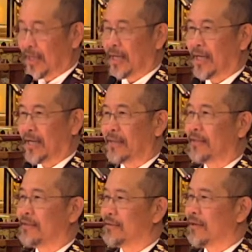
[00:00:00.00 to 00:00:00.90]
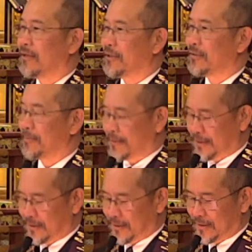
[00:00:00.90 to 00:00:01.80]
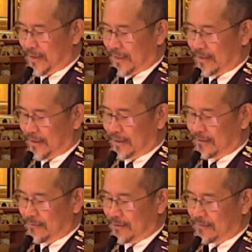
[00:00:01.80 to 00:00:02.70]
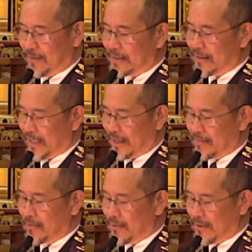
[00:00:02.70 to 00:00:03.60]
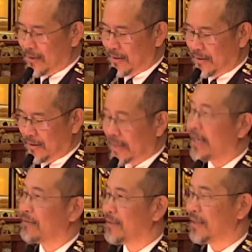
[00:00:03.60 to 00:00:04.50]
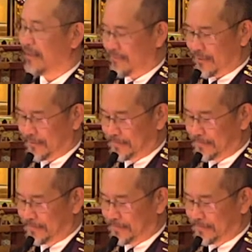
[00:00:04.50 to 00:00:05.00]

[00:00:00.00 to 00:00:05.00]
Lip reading: And it is arguable that these words resonate more now than ever.